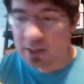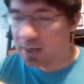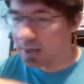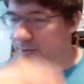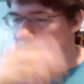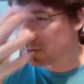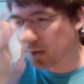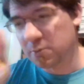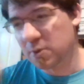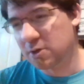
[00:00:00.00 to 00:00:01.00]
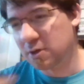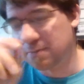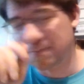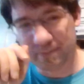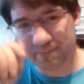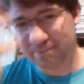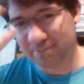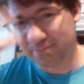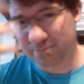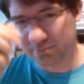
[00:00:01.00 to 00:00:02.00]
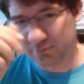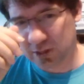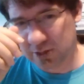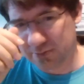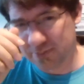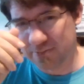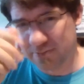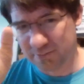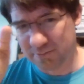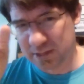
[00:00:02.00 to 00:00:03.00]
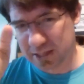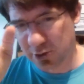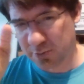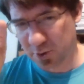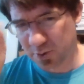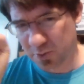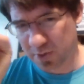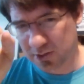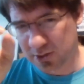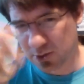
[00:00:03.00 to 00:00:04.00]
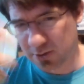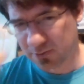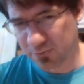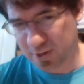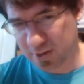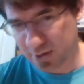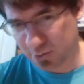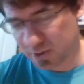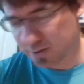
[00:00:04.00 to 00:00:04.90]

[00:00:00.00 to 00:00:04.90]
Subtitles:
I mean, we could you know kill a bird with one stone and free the other one